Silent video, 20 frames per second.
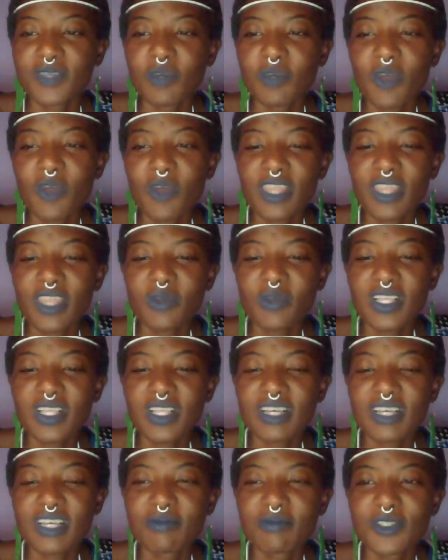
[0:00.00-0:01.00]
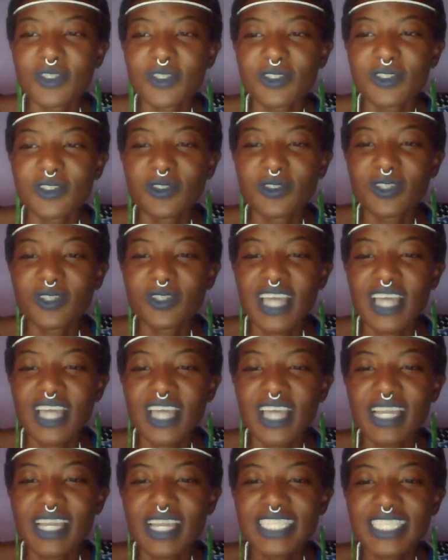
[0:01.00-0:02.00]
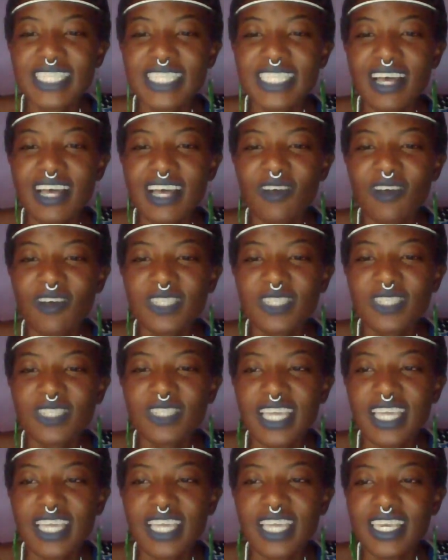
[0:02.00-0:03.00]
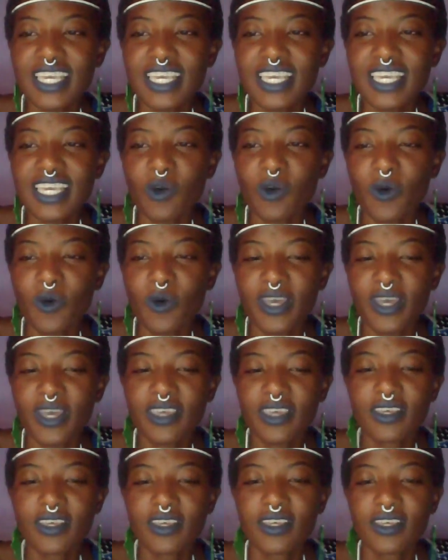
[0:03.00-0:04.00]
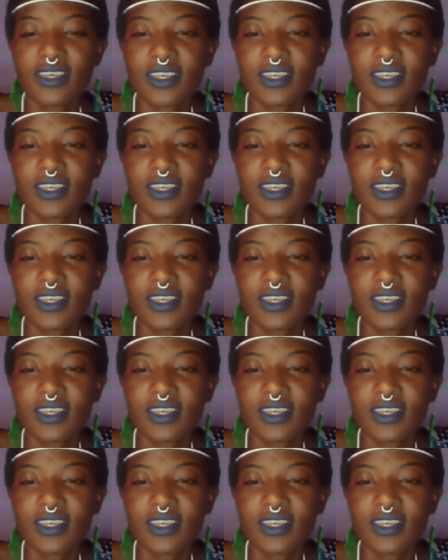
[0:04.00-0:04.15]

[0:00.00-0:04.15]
You're more than welcome to come later or stay, either or. Hey.